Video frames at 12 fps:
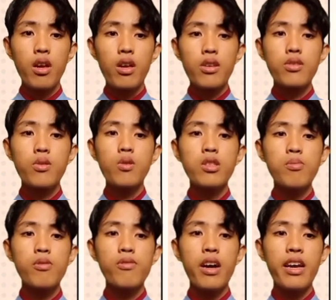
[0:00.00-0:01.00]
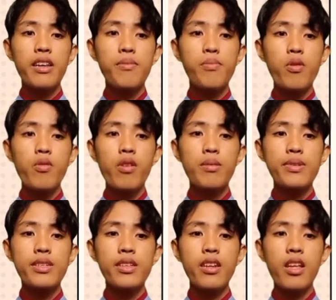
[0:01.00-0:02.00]
schools provide programs that
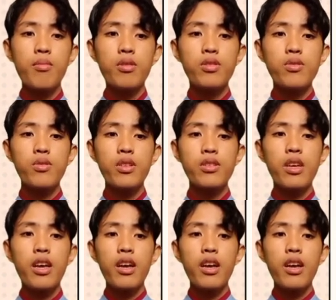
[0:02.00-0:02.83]
enable students